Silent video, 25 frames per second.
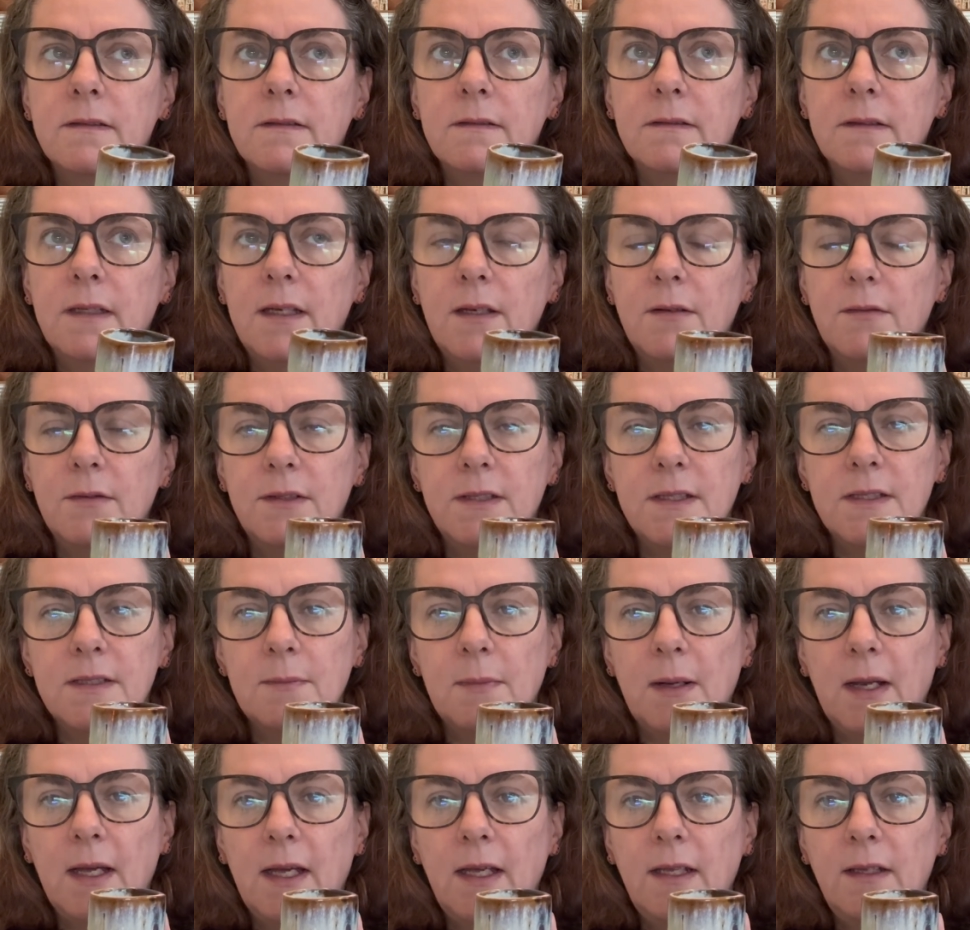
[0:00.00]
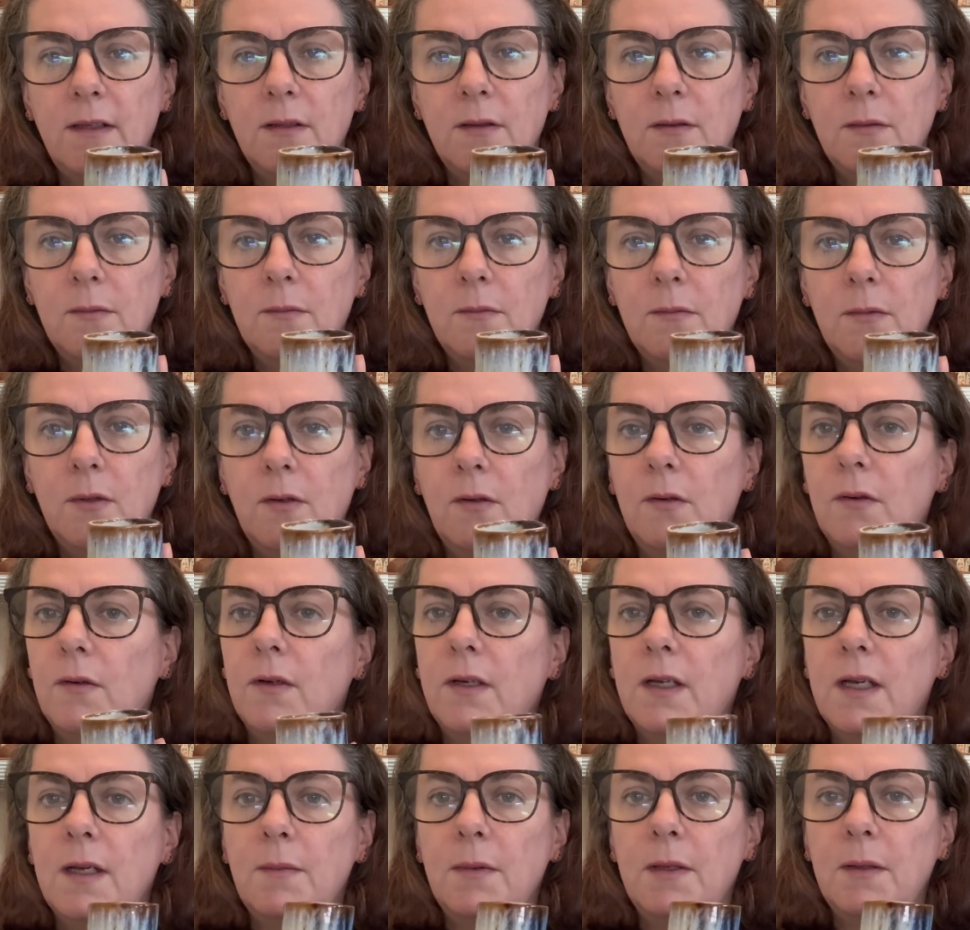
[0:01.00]
either displaying them or
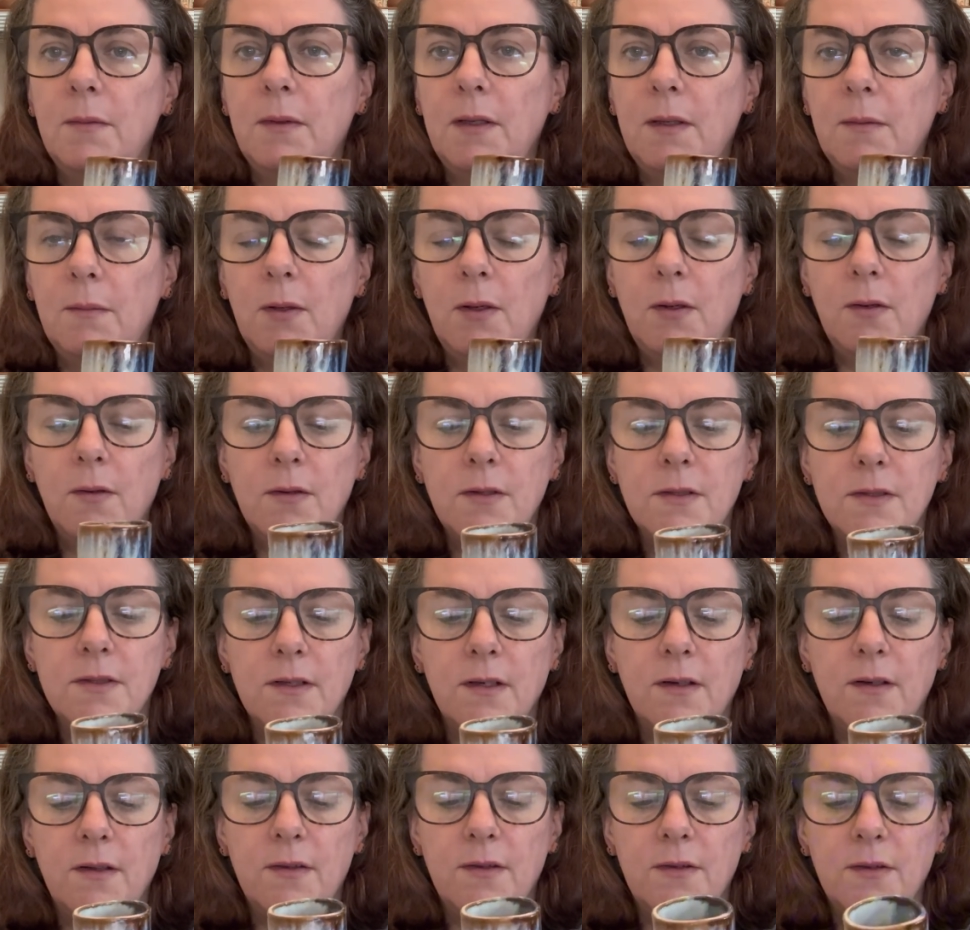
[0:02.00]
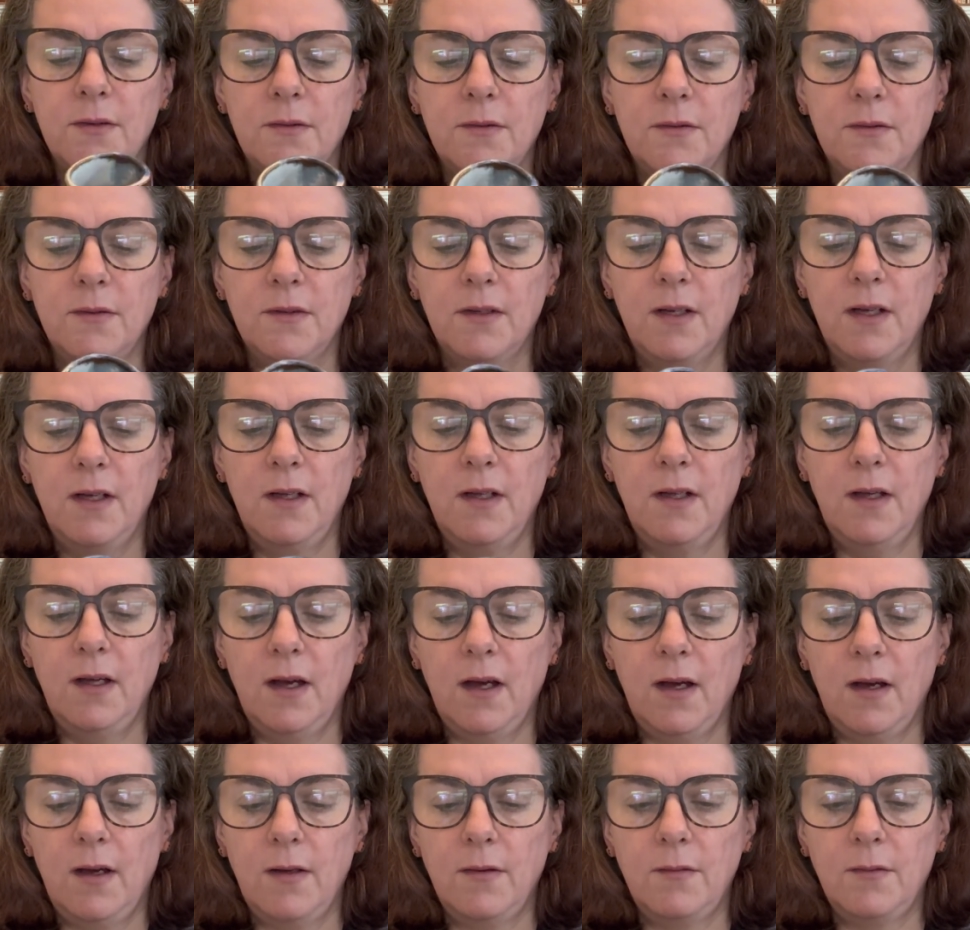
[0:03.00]
keeping them in a box, I thought
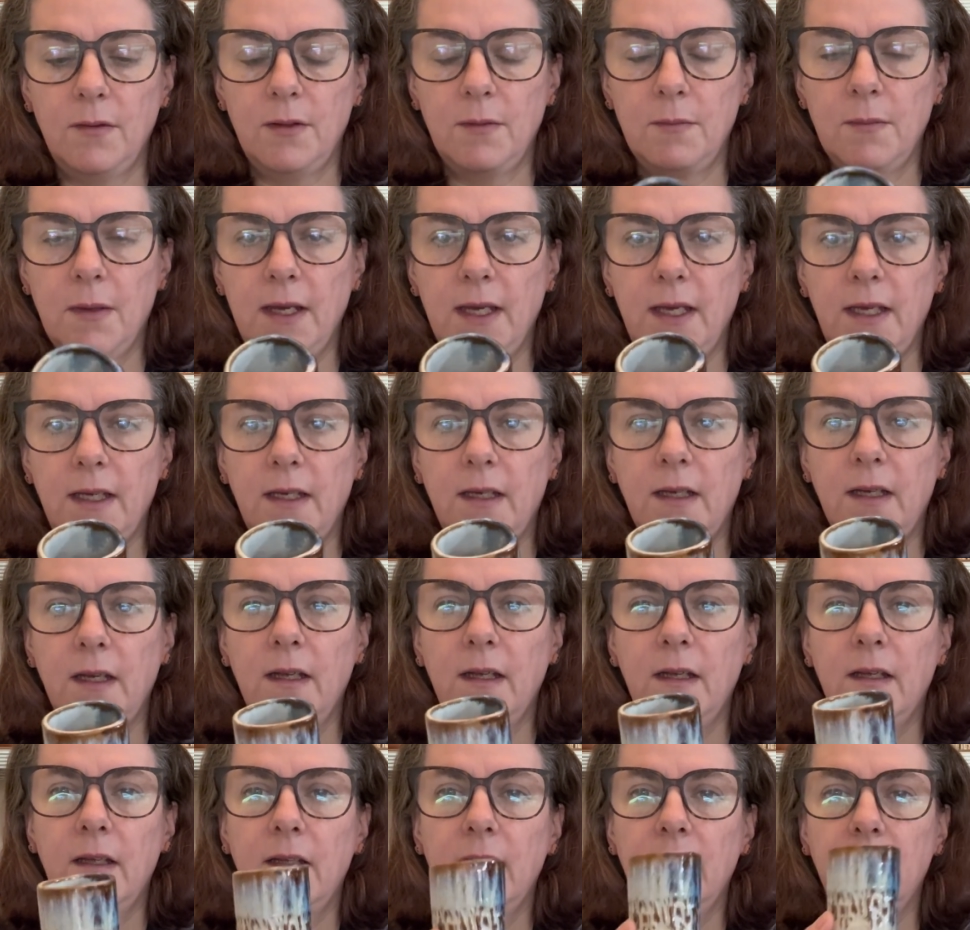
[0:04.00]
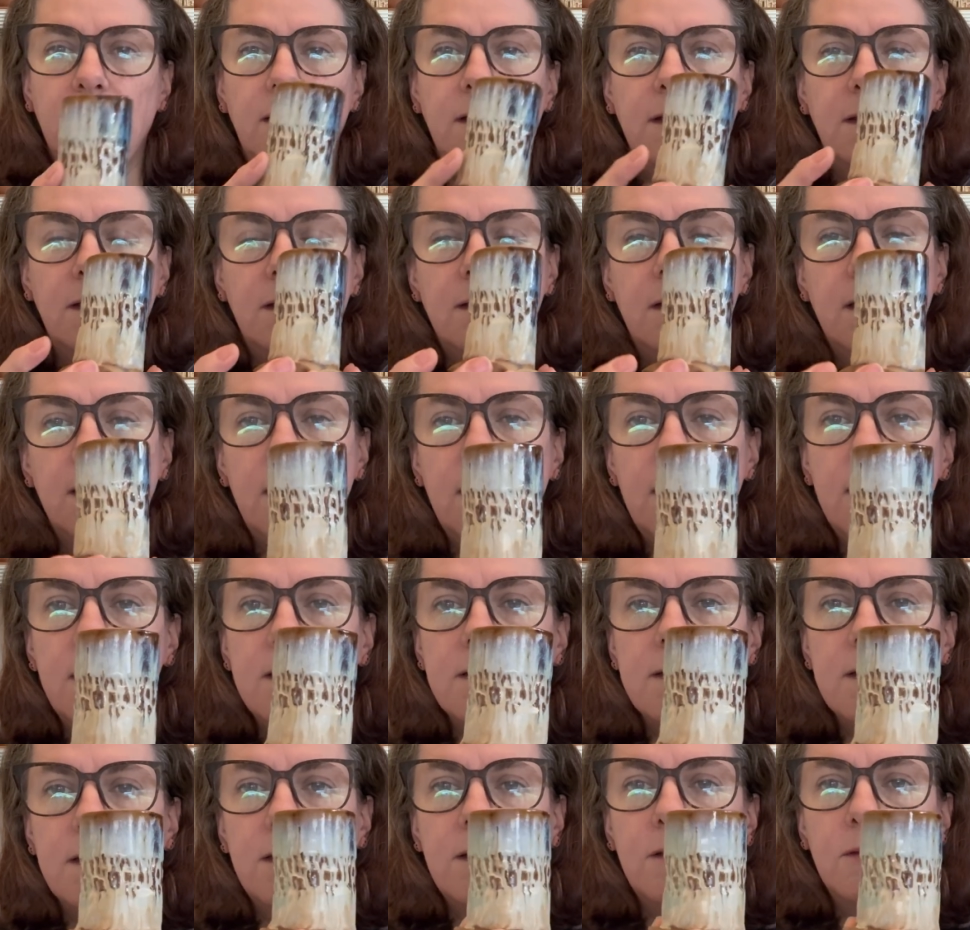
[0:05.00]
I would make
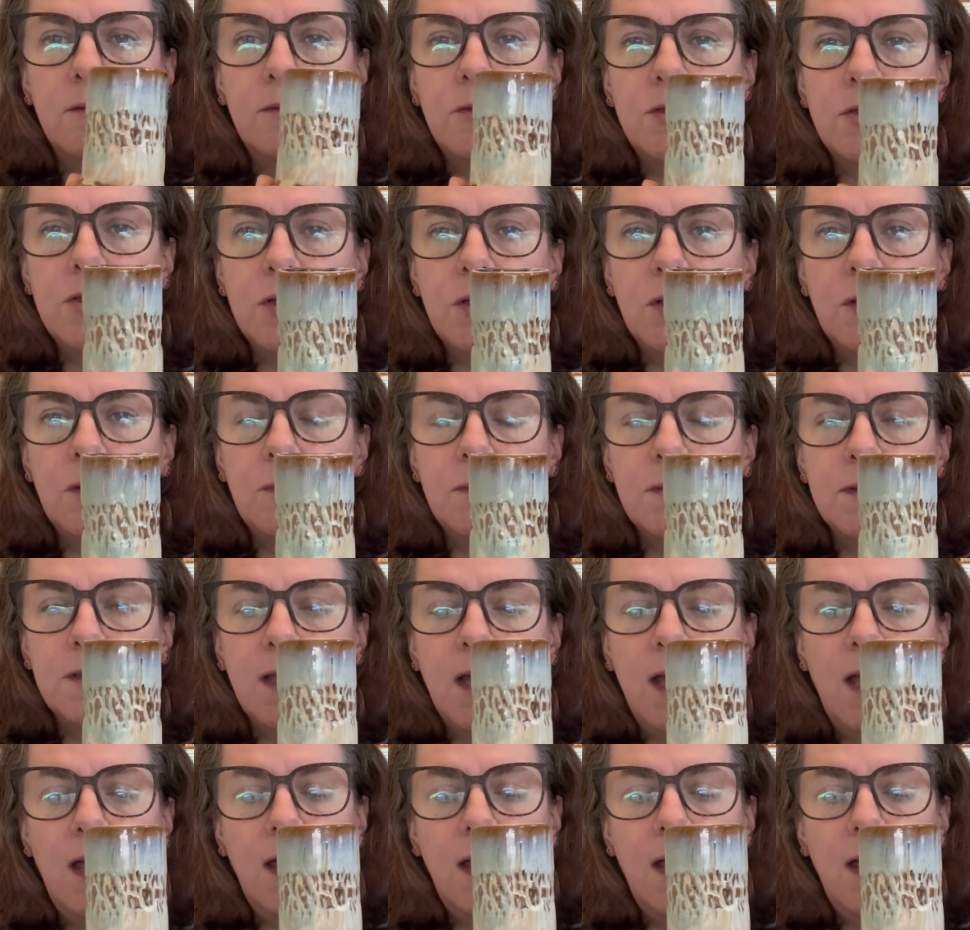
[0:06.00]
these little tubes.